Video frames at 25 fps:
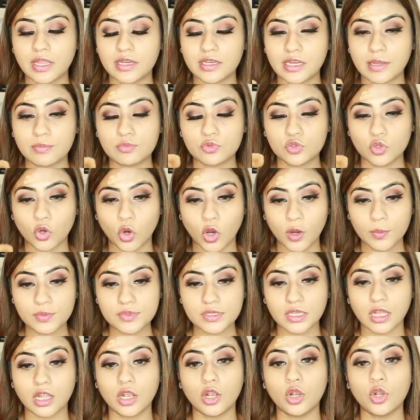it
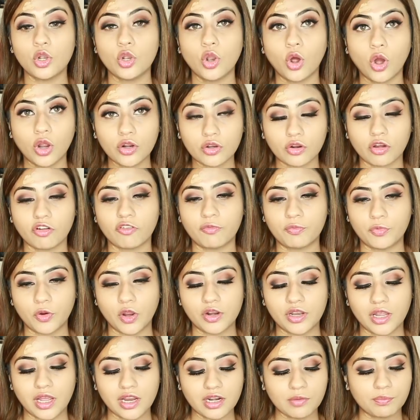absorbs a lot of
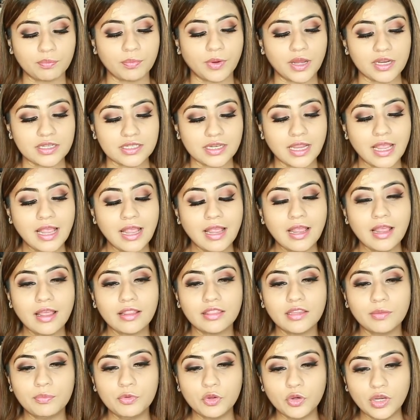product but
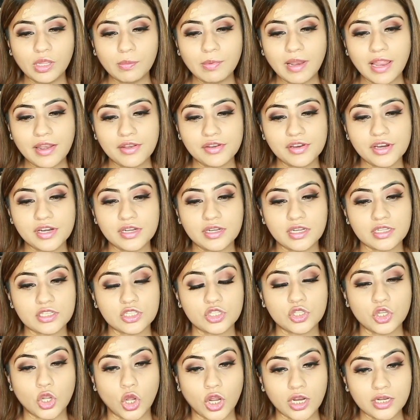the beauty blender
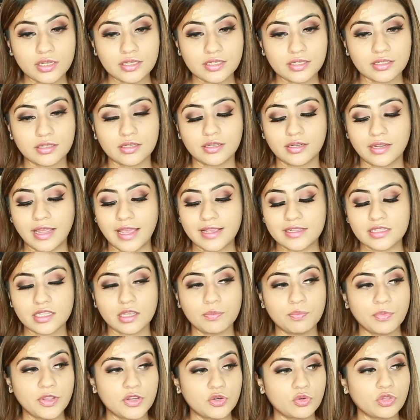does not uh, as
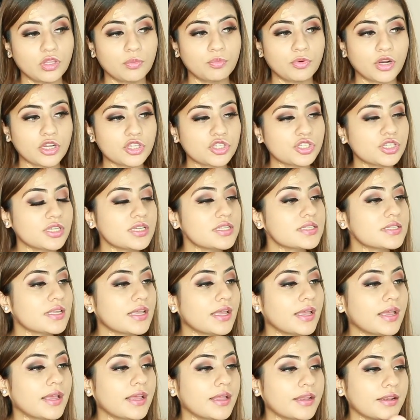compared to the brushes
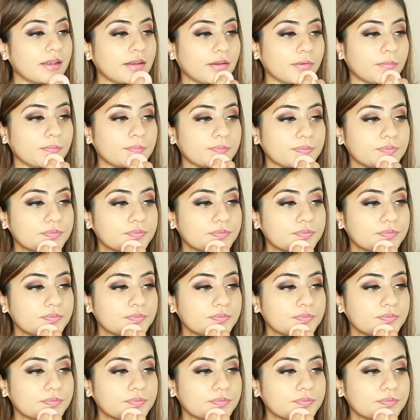and